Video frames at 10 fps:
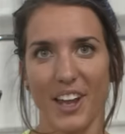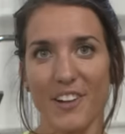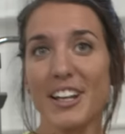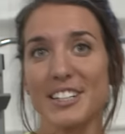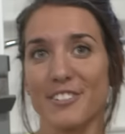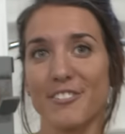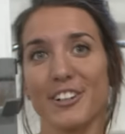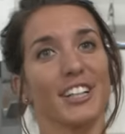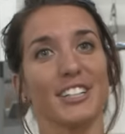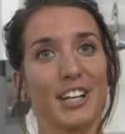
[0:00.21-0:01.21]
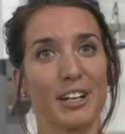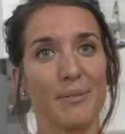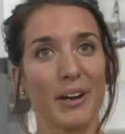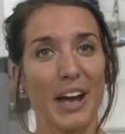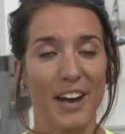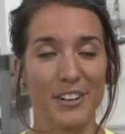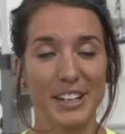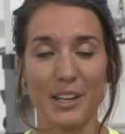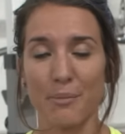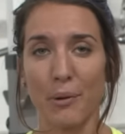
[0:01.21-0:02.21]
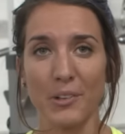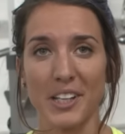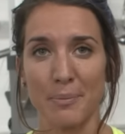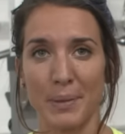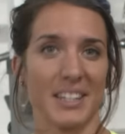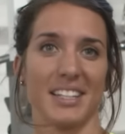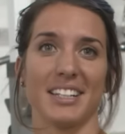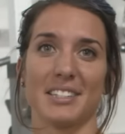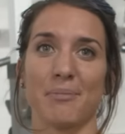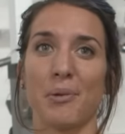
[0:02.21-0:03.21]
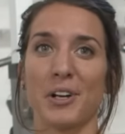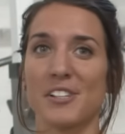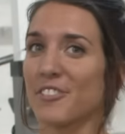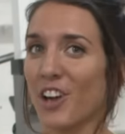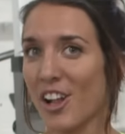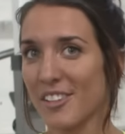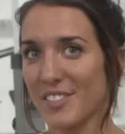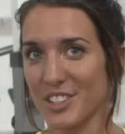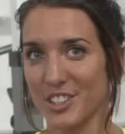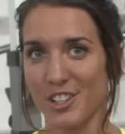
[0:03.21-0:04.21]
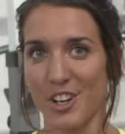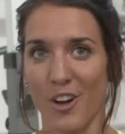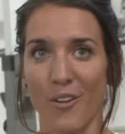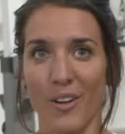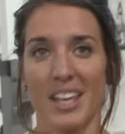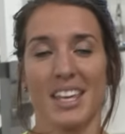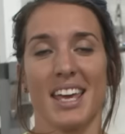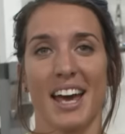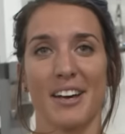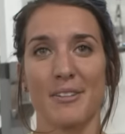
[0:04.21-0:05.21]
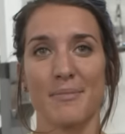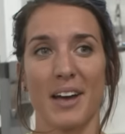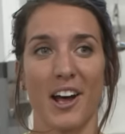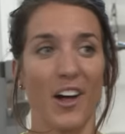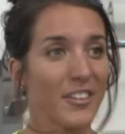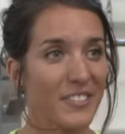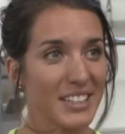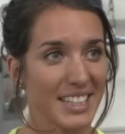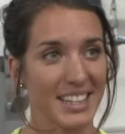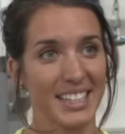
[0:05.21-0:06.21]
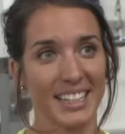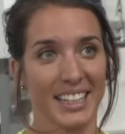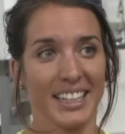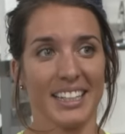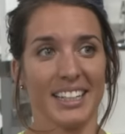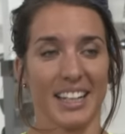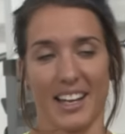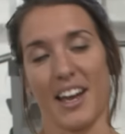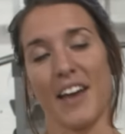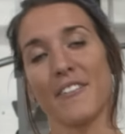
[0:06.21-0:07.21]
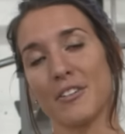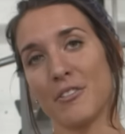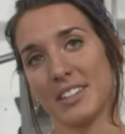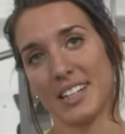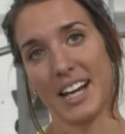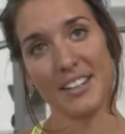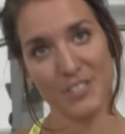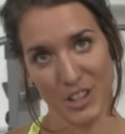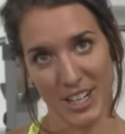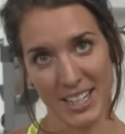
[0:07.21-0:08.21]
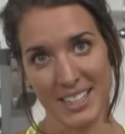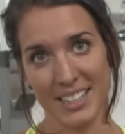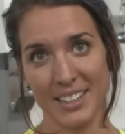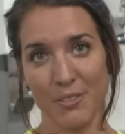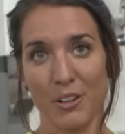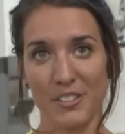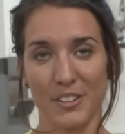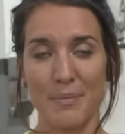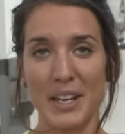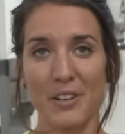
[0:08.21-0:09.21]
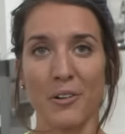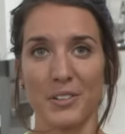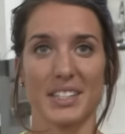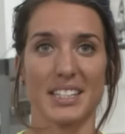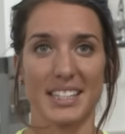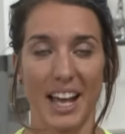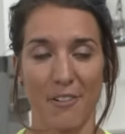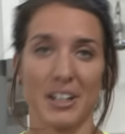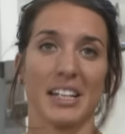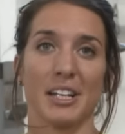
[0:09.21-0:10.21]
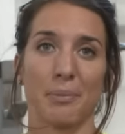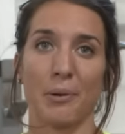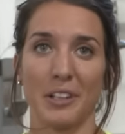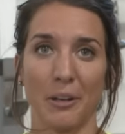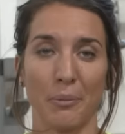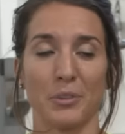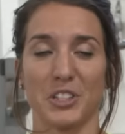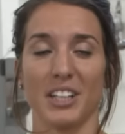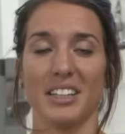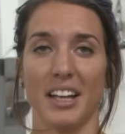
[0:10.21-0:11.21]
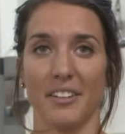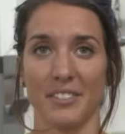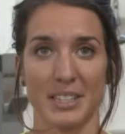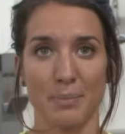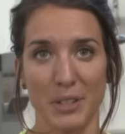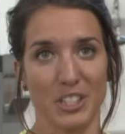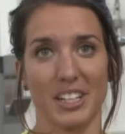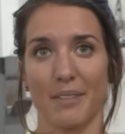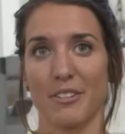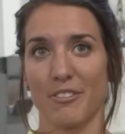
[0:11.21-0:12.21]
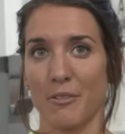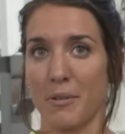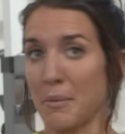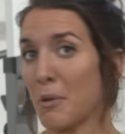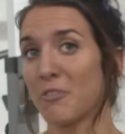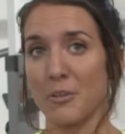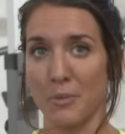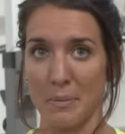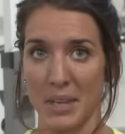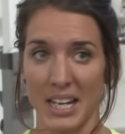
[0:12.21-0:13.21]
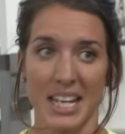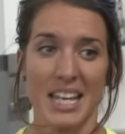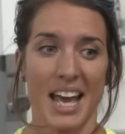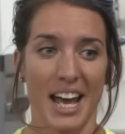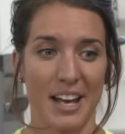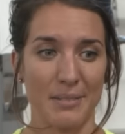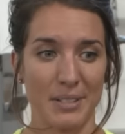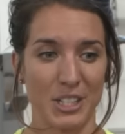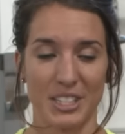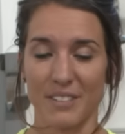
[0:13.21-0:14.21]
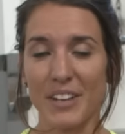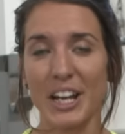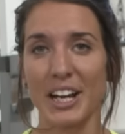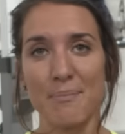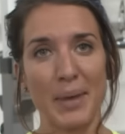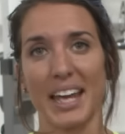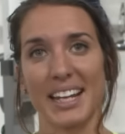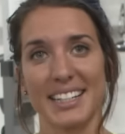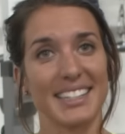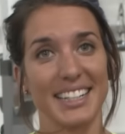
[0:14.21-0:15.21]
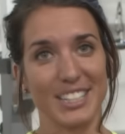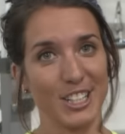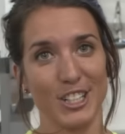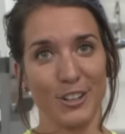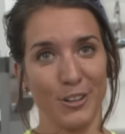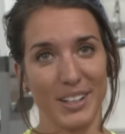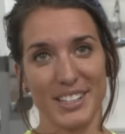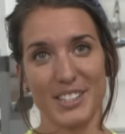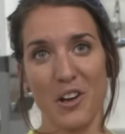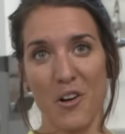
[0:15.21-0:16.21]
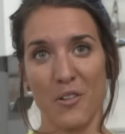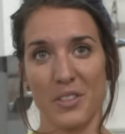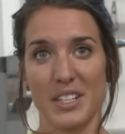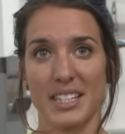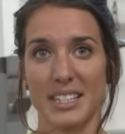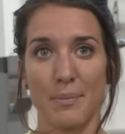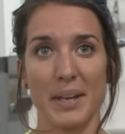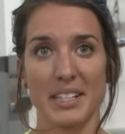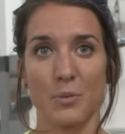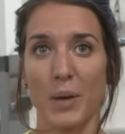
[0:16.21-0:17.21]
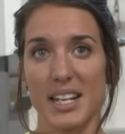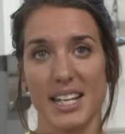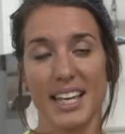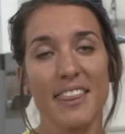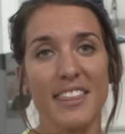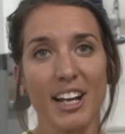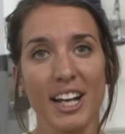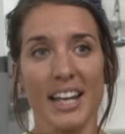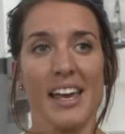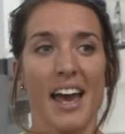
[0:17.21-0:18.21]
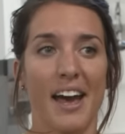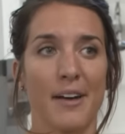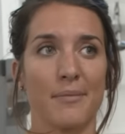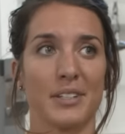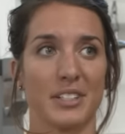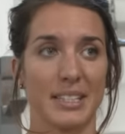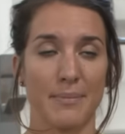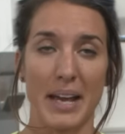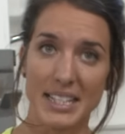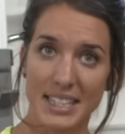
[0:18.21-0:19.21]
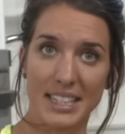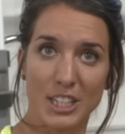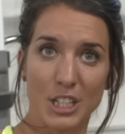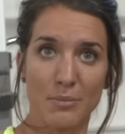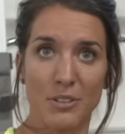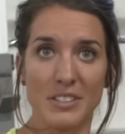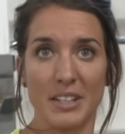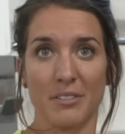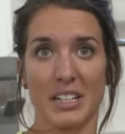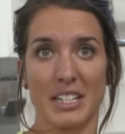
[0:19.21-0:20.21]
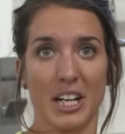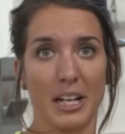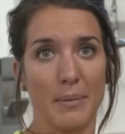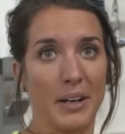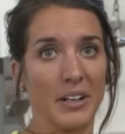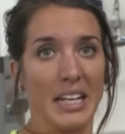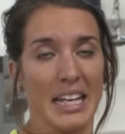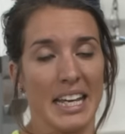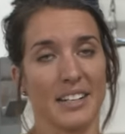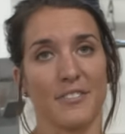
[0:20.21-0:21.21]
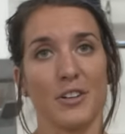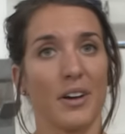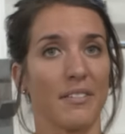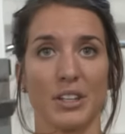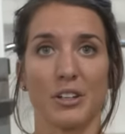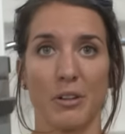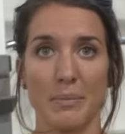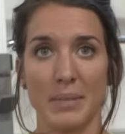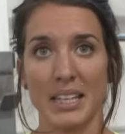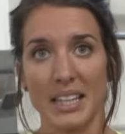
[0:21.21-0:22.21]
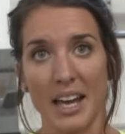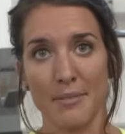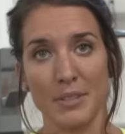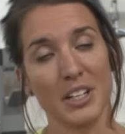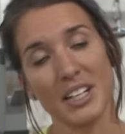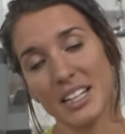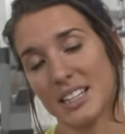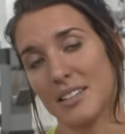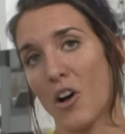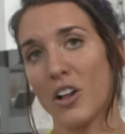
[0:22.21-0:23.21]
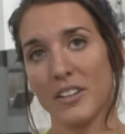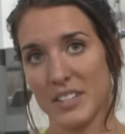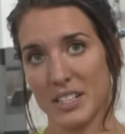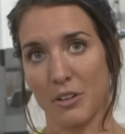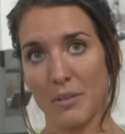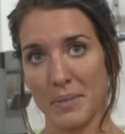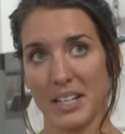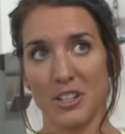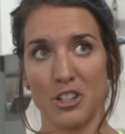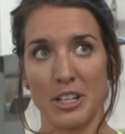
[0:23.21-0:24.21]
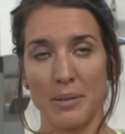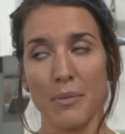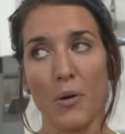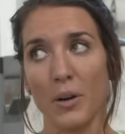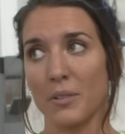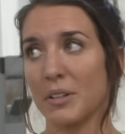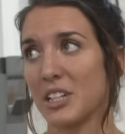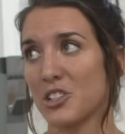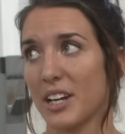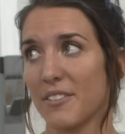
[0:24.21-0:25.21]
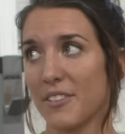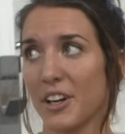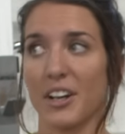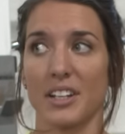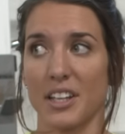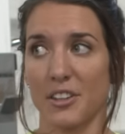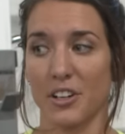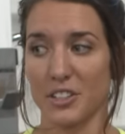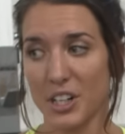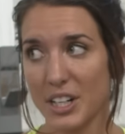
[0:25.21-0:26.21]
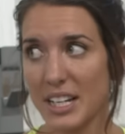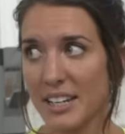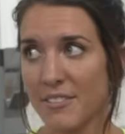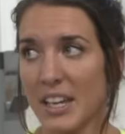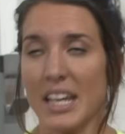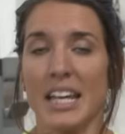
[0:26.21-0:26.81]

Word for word: All right, so we're going to talk about how to get a pull up. I think it's important for all of us to know. Um, all of us, I think, everyone that I've trained, one of their main goals is I want to get a pull up, which I love, especially coming from from women. Um, it's just a very badass thing to do, and so this is the best way to get there. Um, there's some isolation moves that we're going to talk about, and if you don't have the equipment, um, you can get all of this equipment at a gym, or we can try to figure out another alternative.